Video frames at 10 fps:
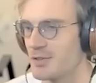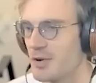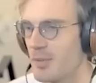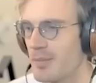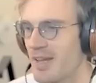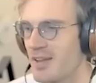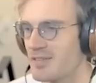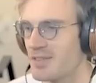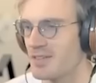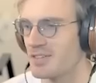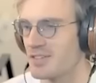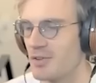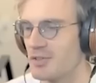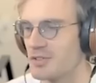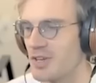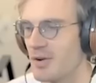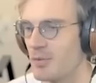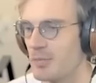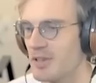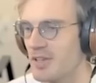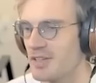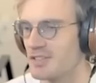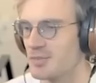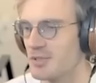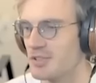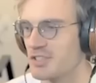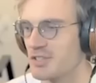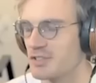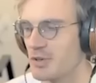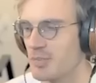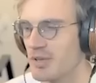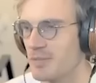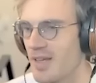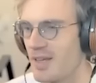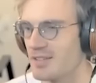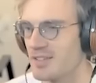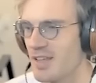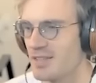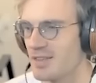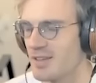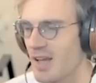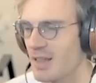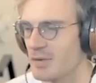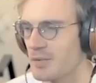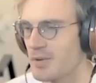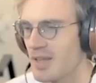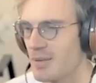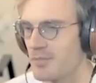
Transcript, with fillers: no coming back after this. All your time will be lost. Will you still jump in? Hey, isn't that the gallery we came